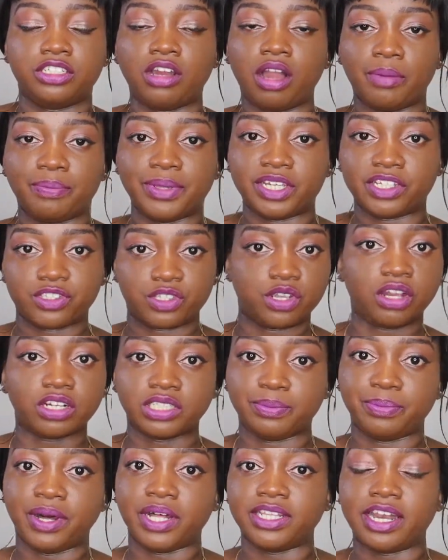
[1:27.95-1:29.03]
topic is
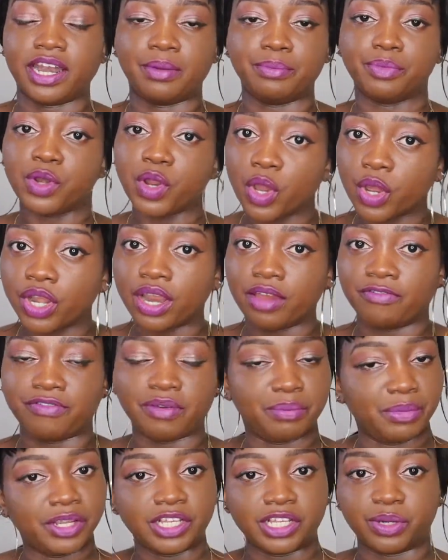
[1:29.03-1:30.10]
talked about that I'm not
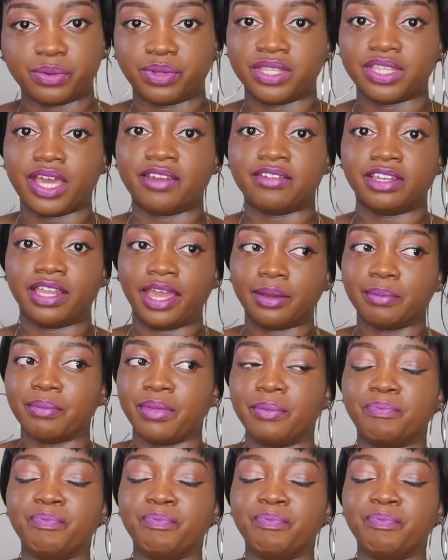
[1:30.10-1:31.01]
familiar with, I like